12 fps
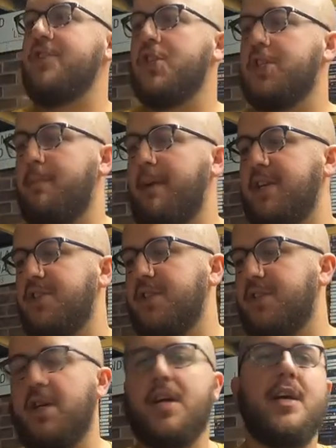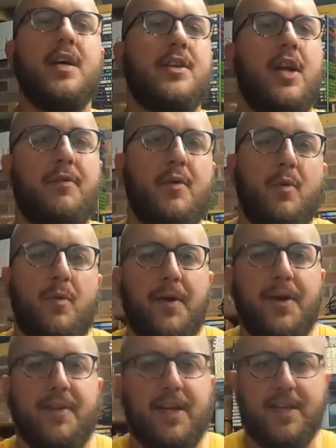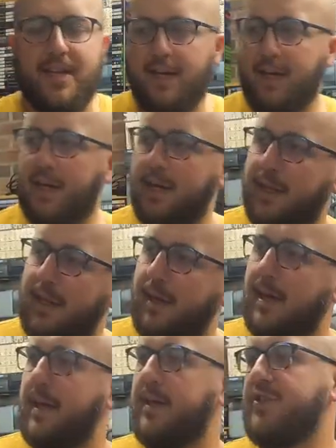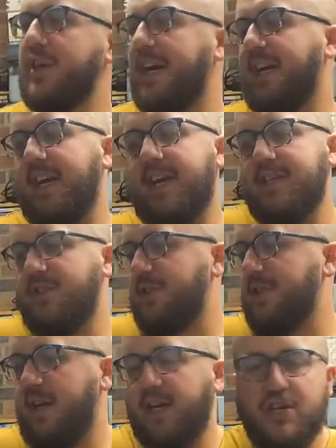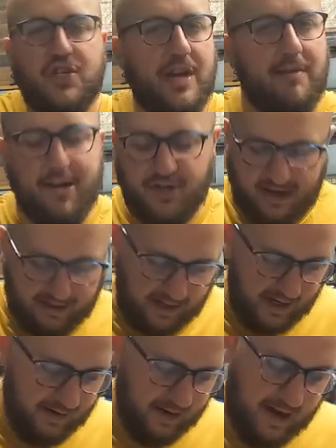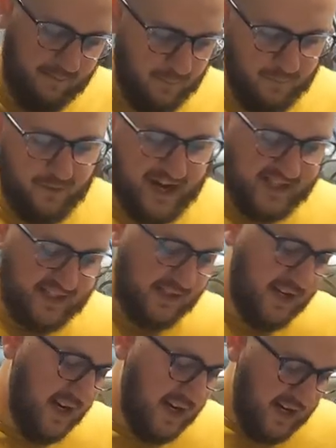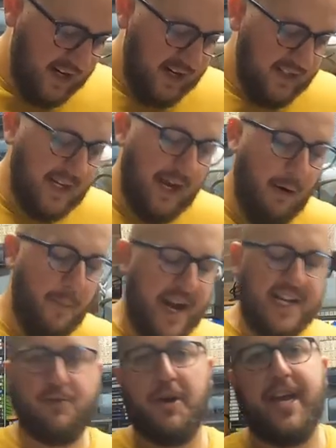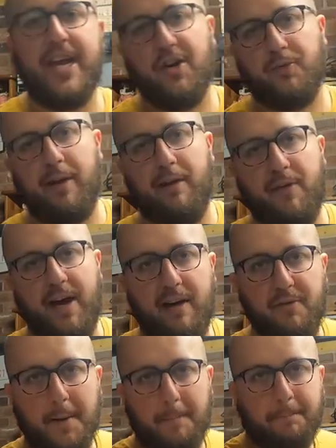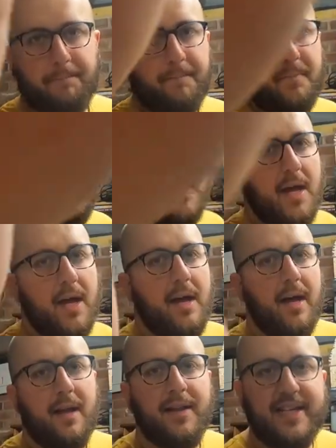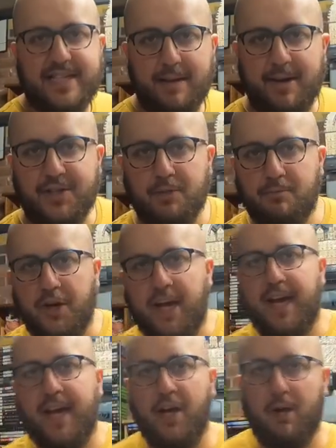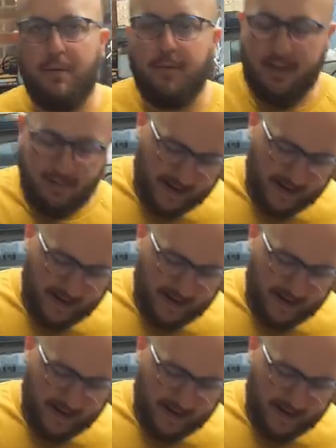in just the badges. None of them were worth anything. The jacket is just like a generic jacket vest. So I paid 20, got 25. At least I made some money and I got my money